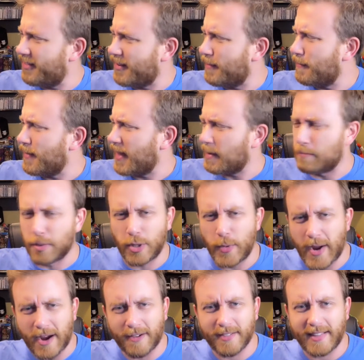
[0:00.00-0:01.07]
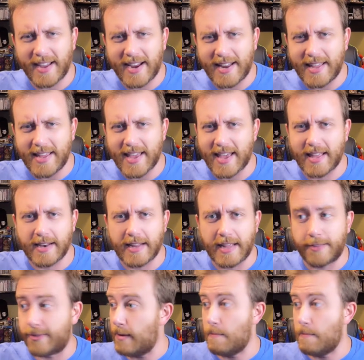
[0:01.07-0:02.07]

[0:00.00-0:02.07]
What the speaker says: some like blue-haired lady and it's